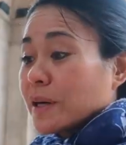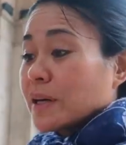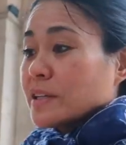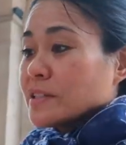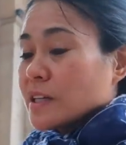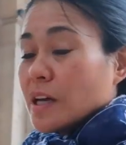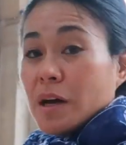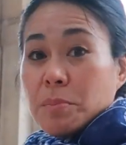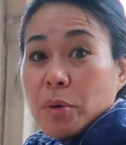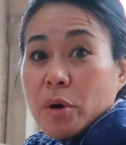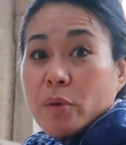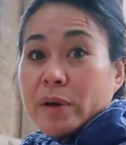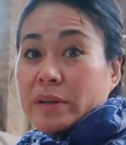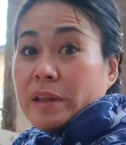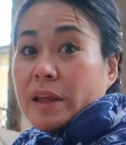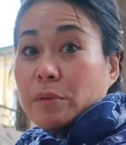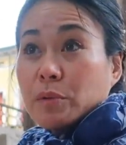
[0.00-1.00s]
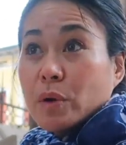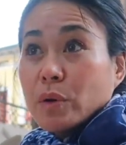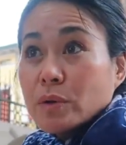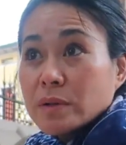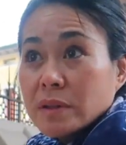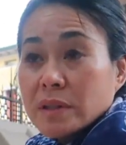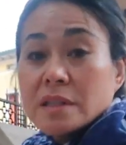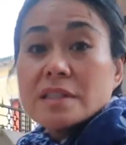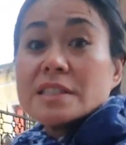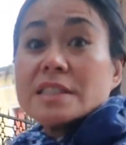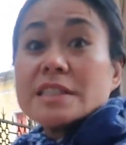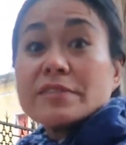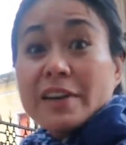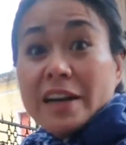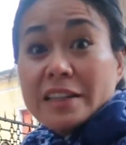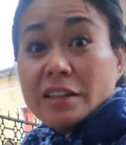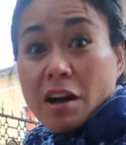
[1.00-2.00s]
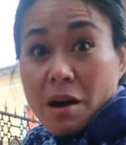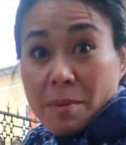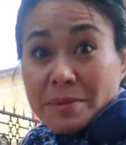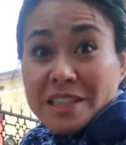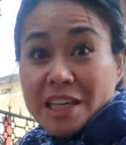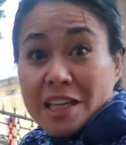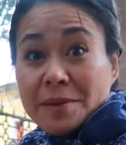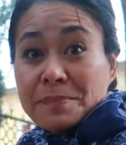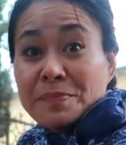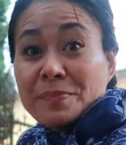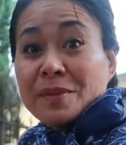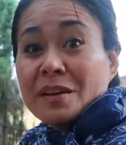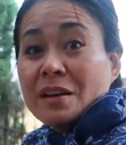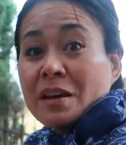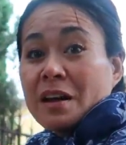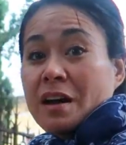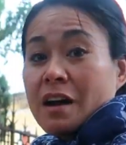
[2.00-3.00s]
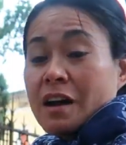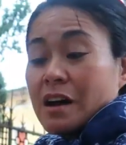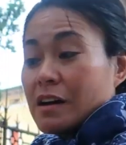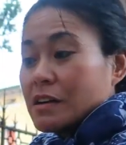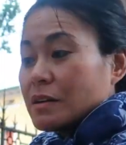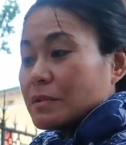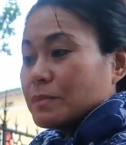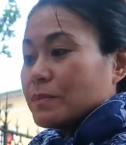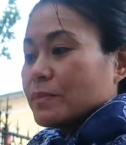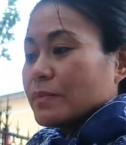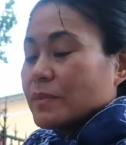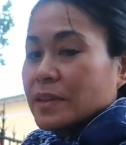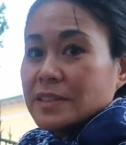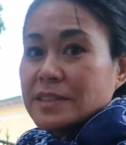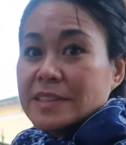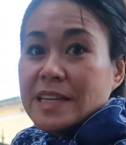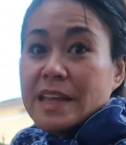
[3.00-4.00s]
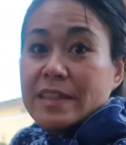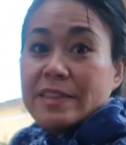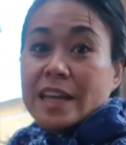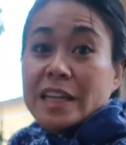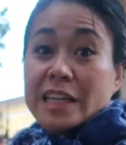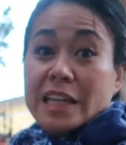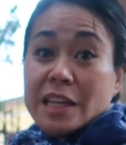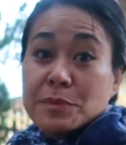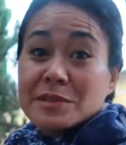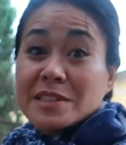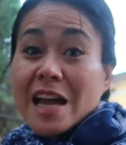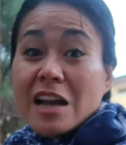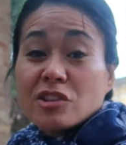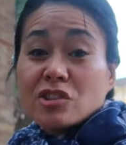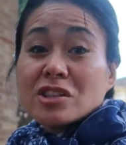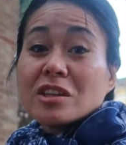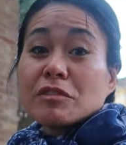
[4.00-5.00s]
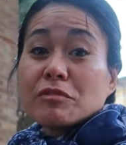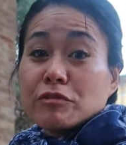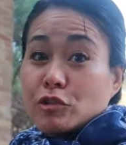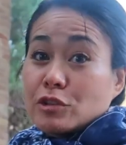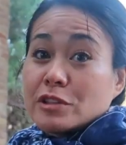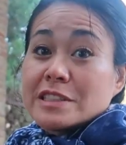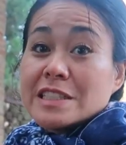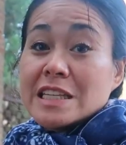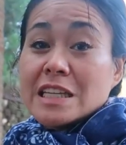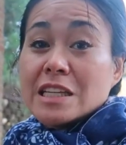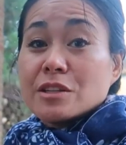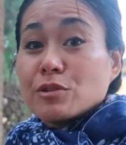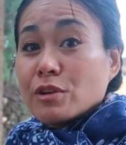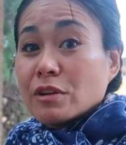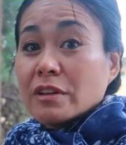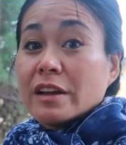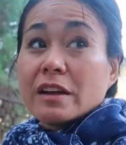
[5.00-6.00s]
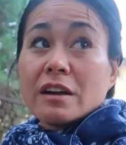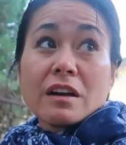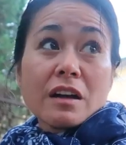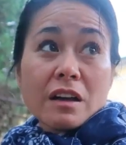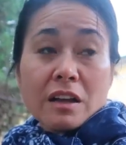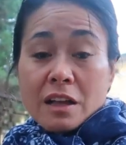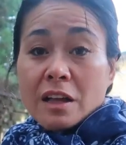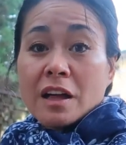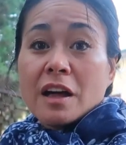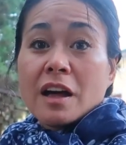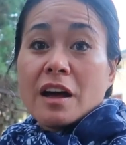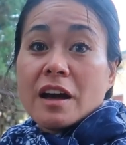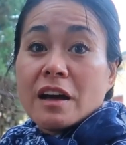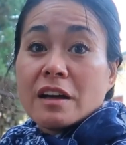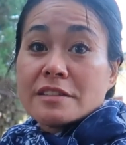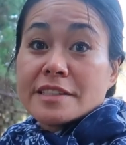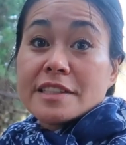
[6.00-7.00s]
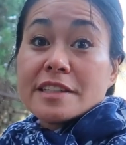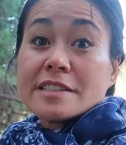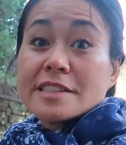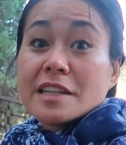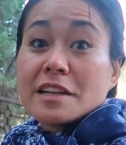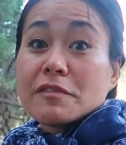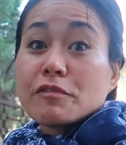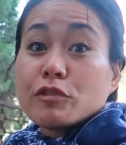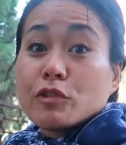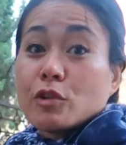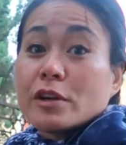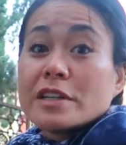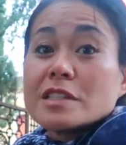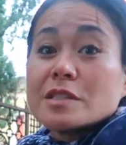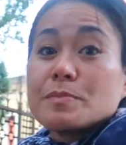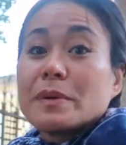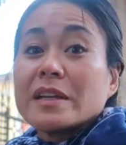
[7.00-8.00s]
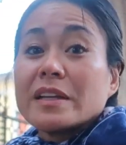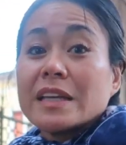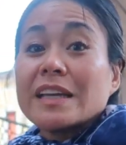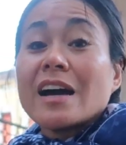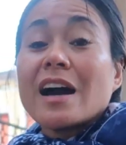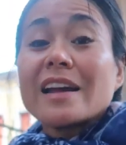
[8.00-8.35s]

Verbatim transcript: was a poet that wrote the Divine Comedy. Um, it said that he was actually a Florentine, or like a, a citizen of Florence, but he